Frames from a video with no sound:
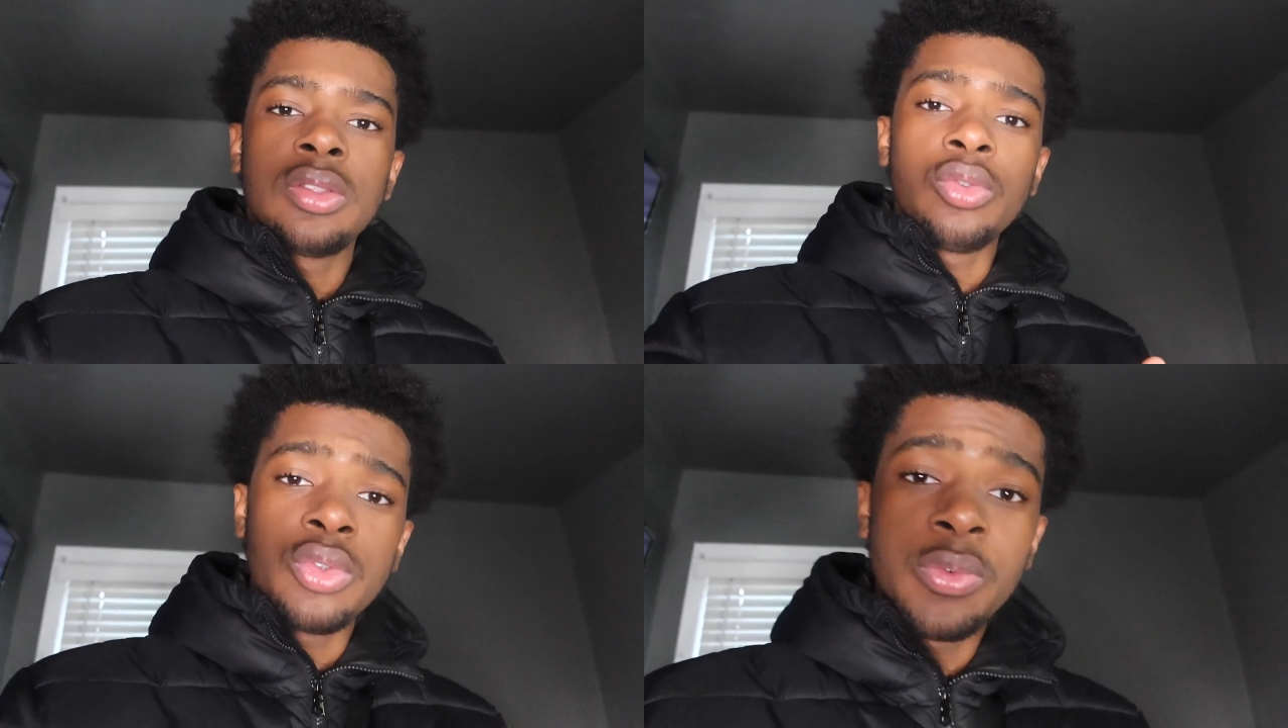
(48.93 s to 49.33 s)

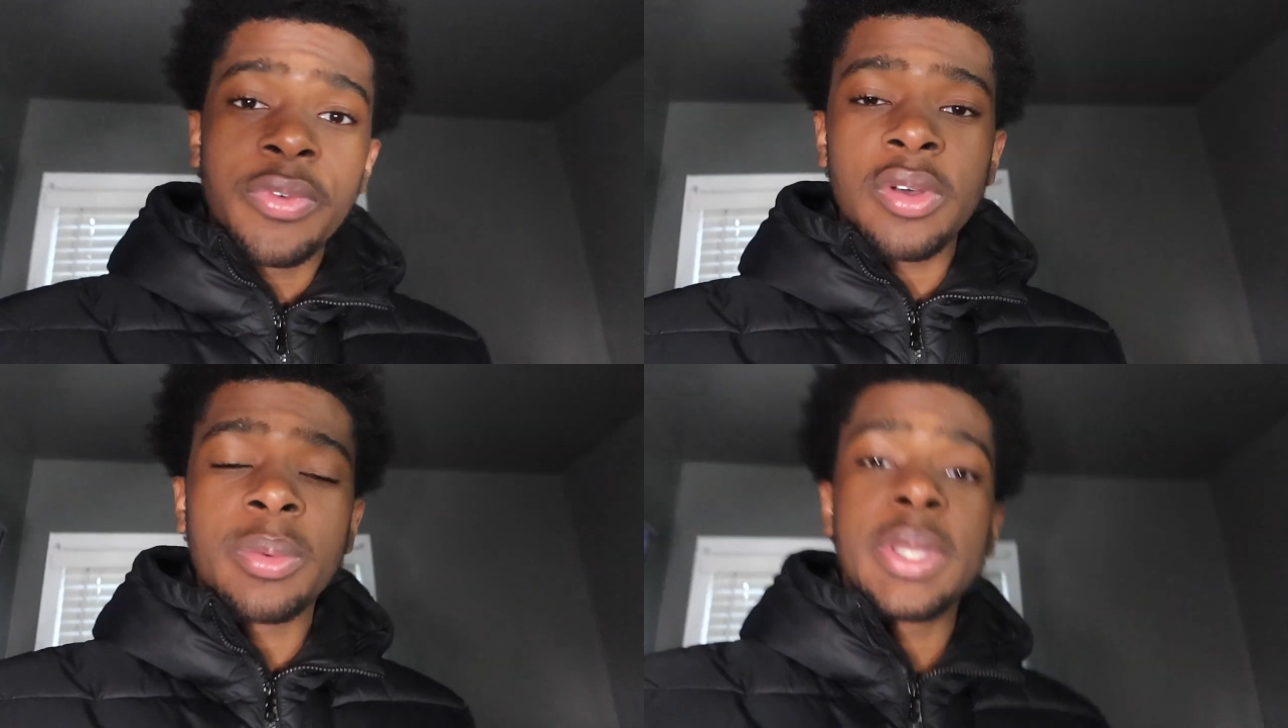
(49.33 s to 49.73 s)
Do you
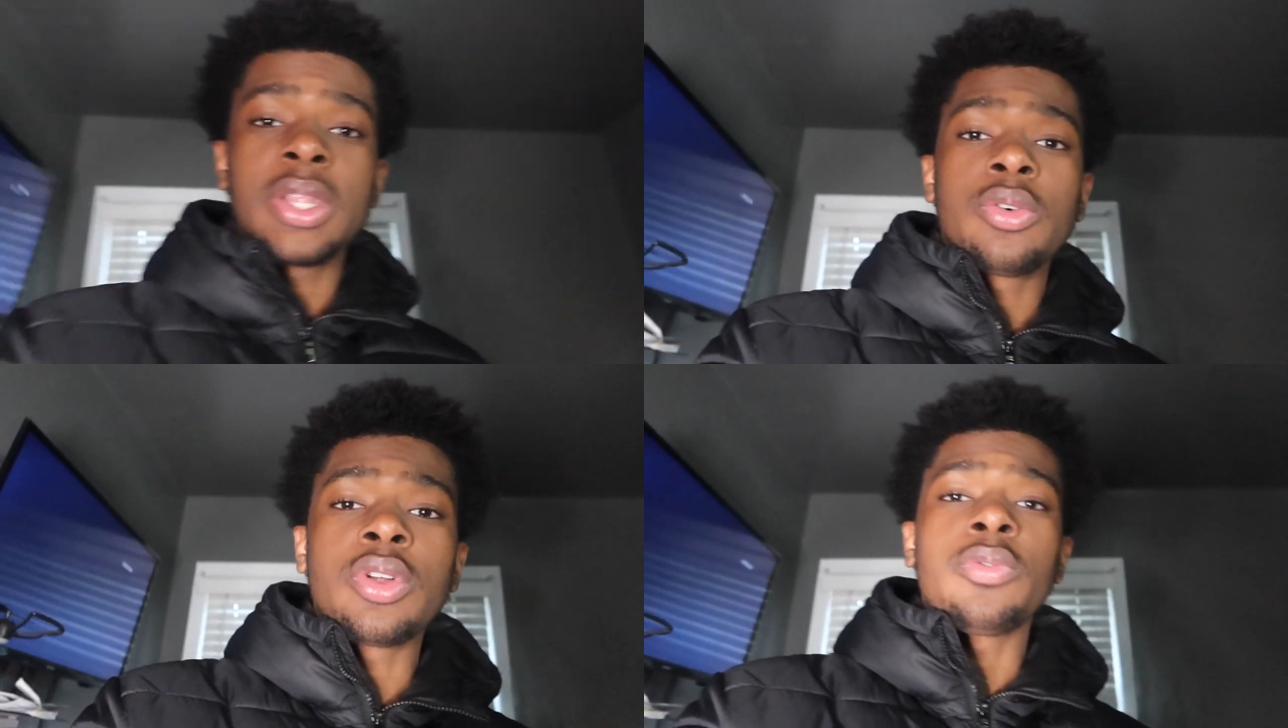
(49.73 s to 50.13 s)
feel me?
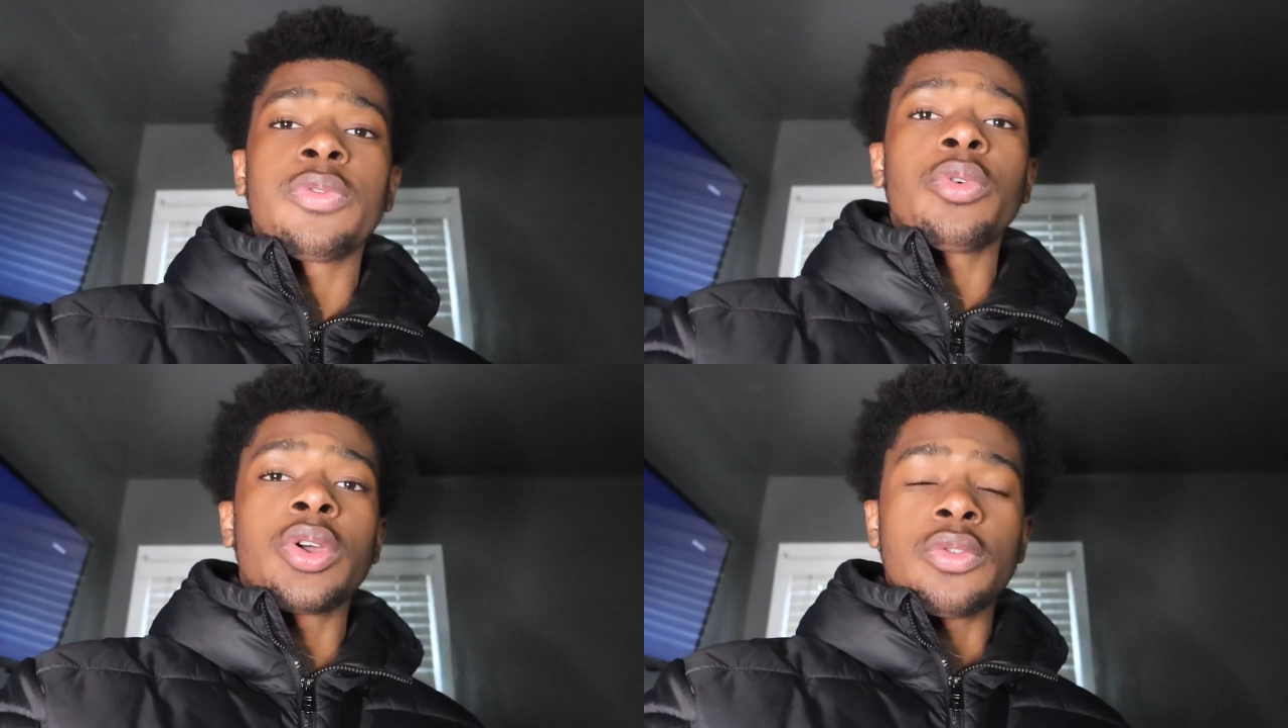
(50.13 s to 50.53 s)
No, no,
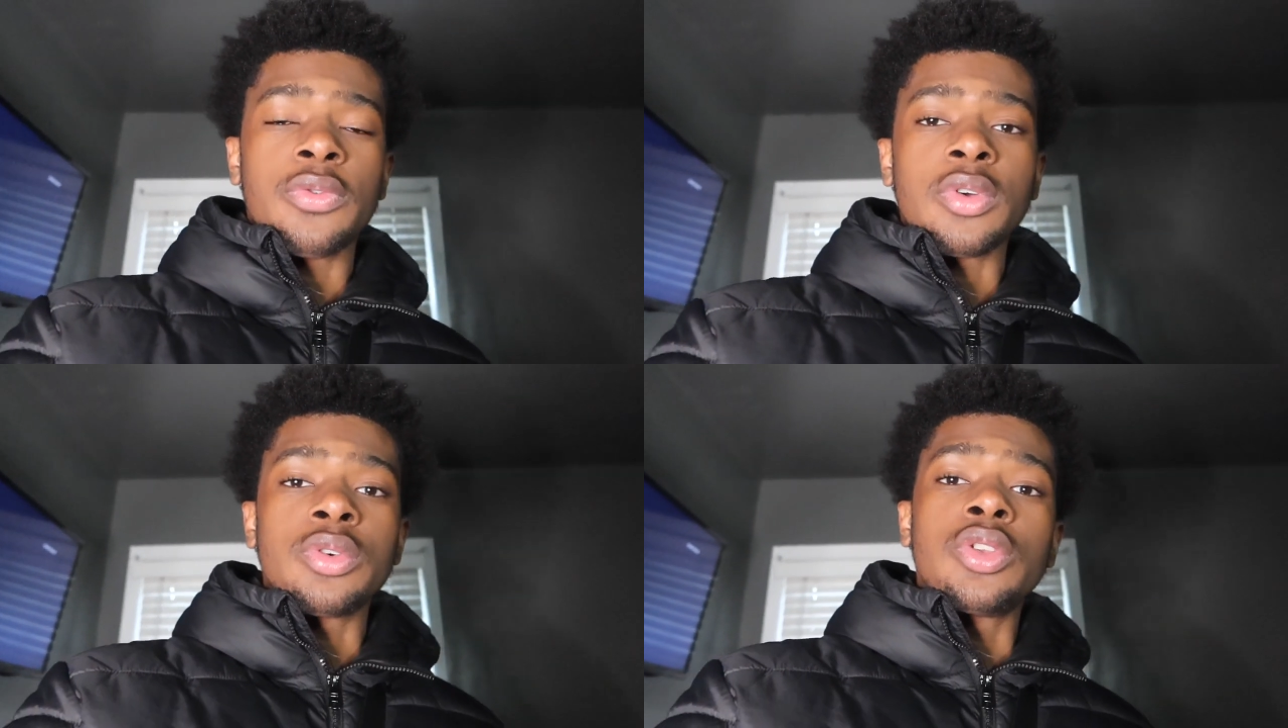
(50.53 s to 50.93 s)
for real,
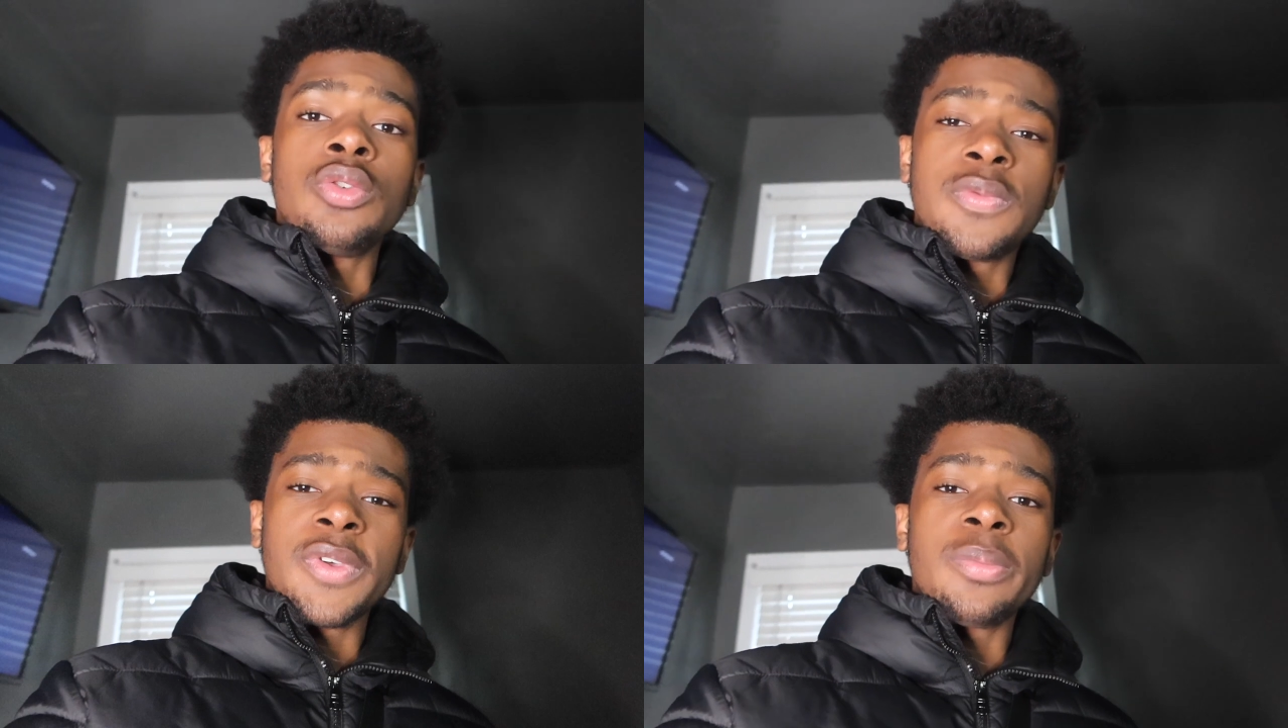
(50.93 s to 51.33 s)
for real. Do you
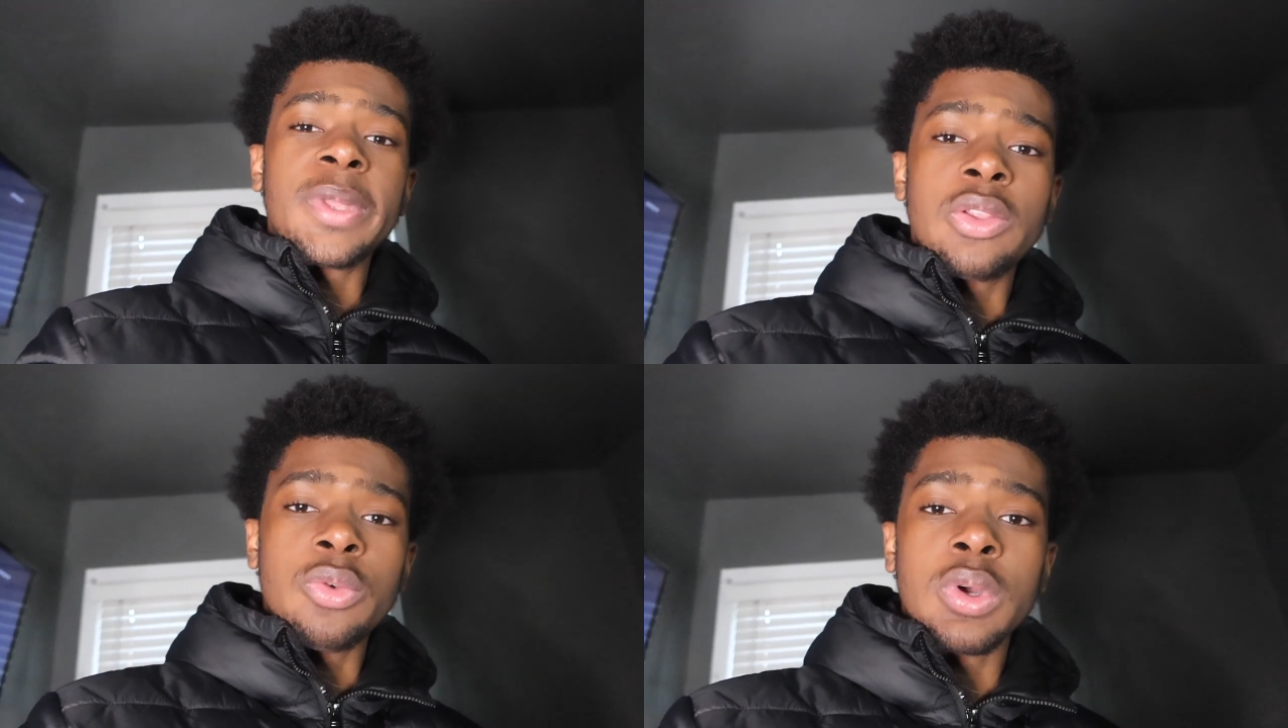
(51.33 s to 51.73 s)
feel me?
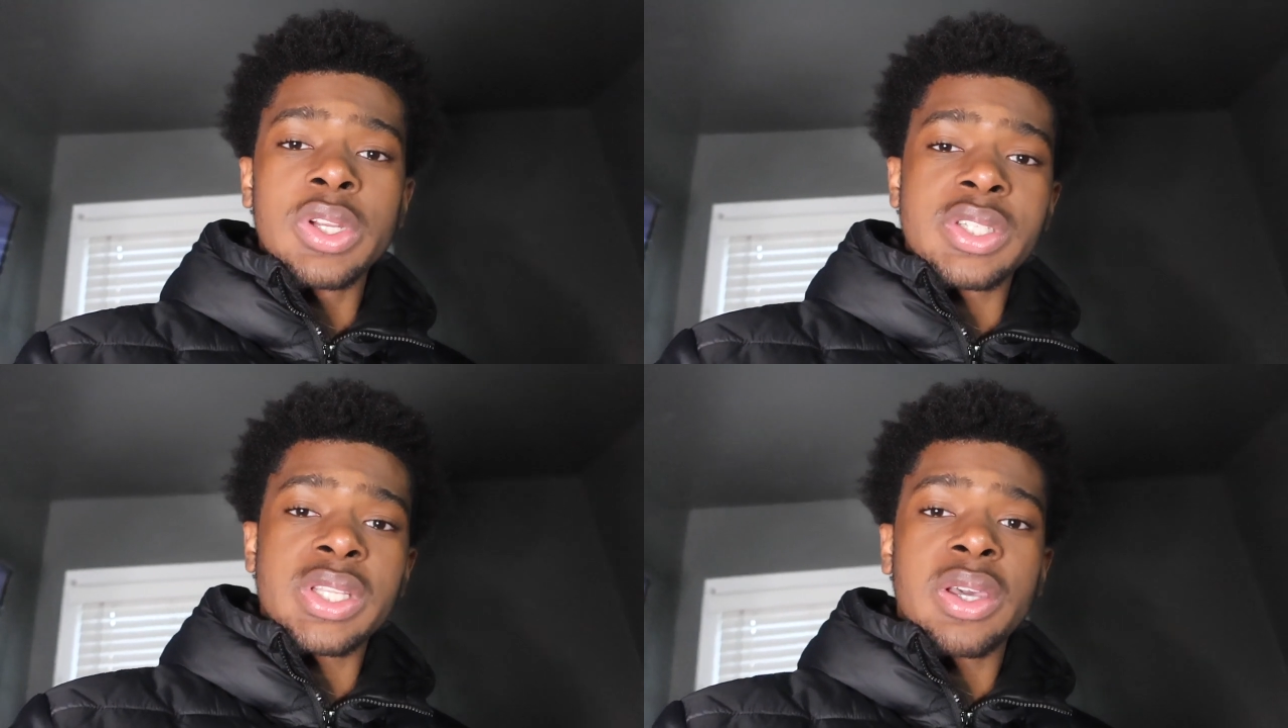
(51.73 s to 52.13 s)
Do you
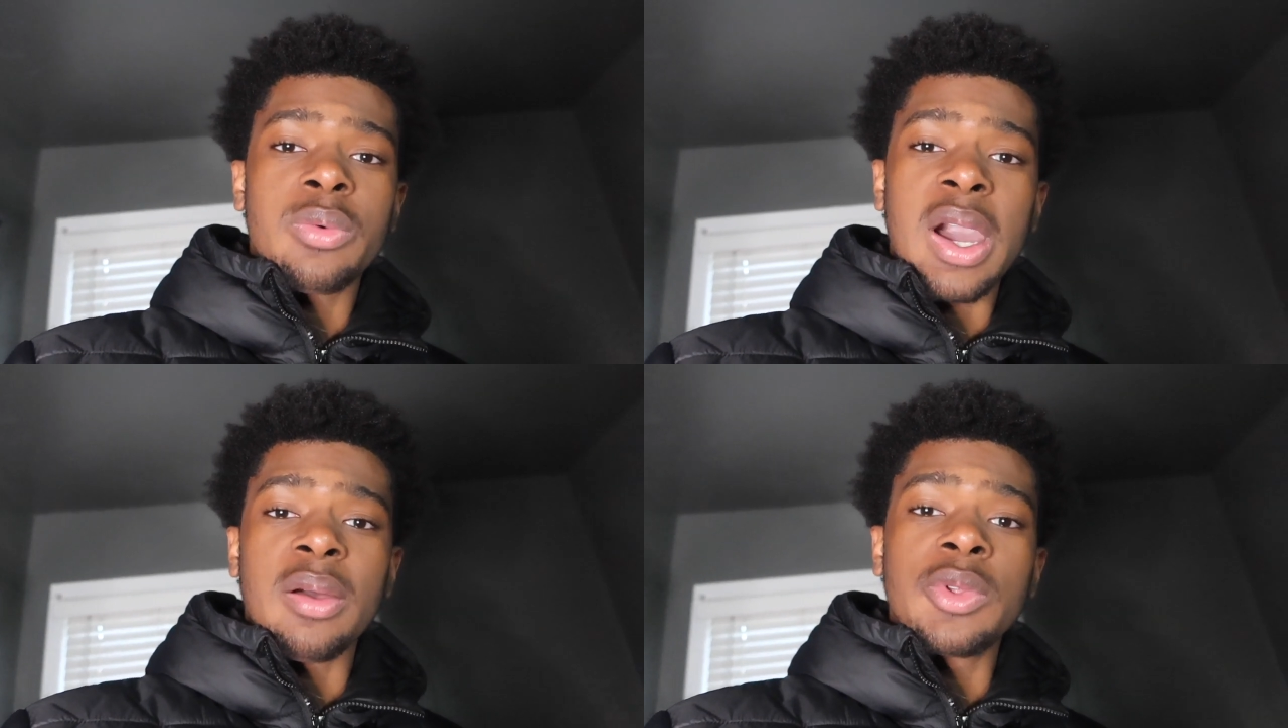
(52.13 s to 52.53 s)
understand
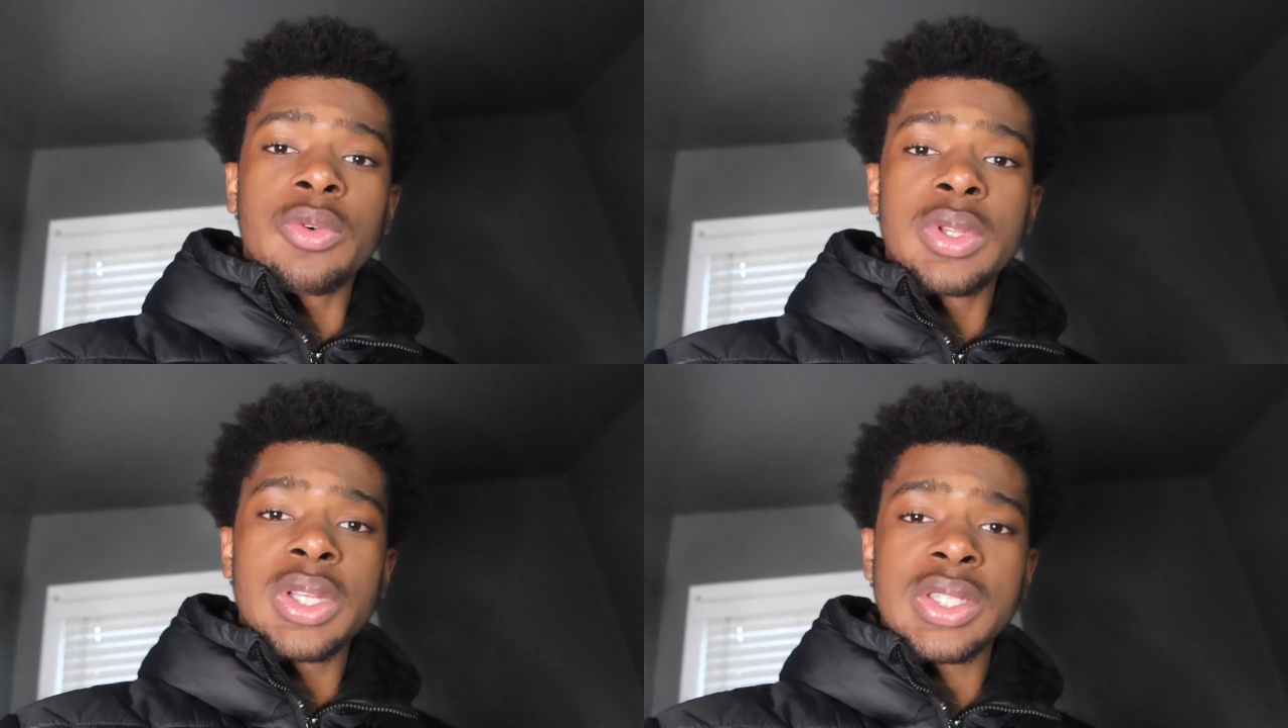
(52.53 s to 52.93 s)
why I'm
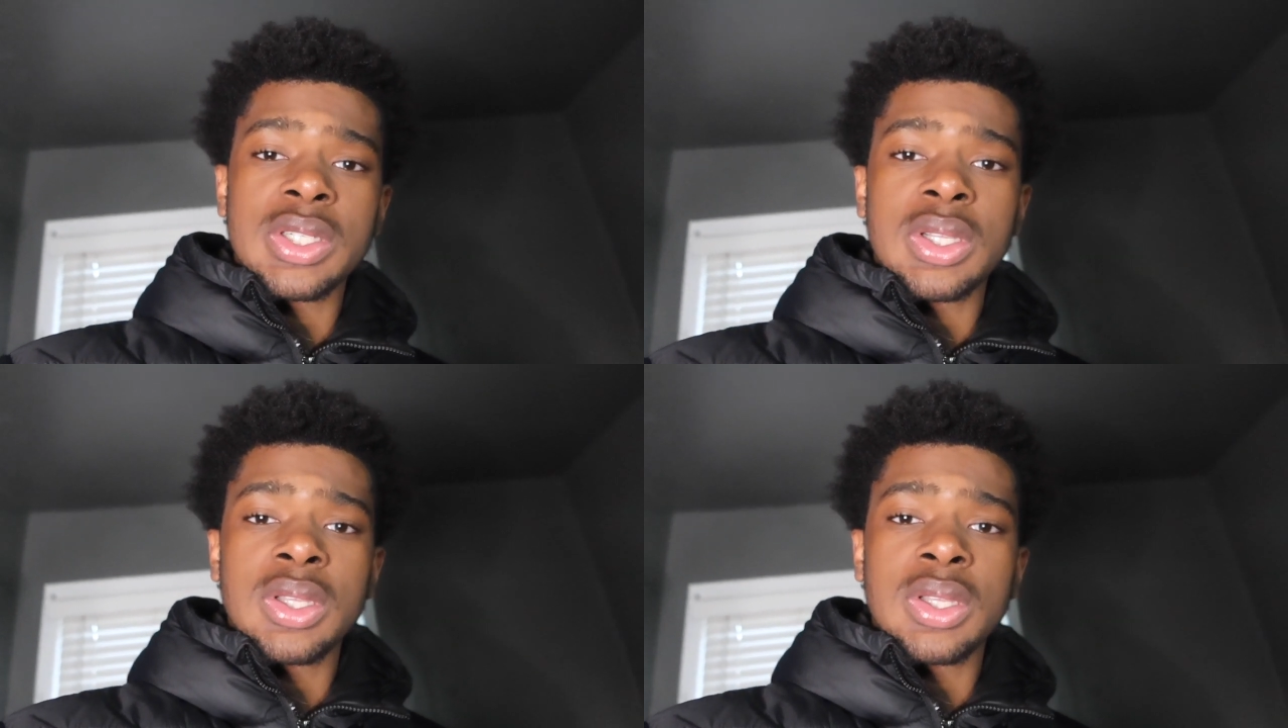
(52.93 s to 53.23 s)
doing this?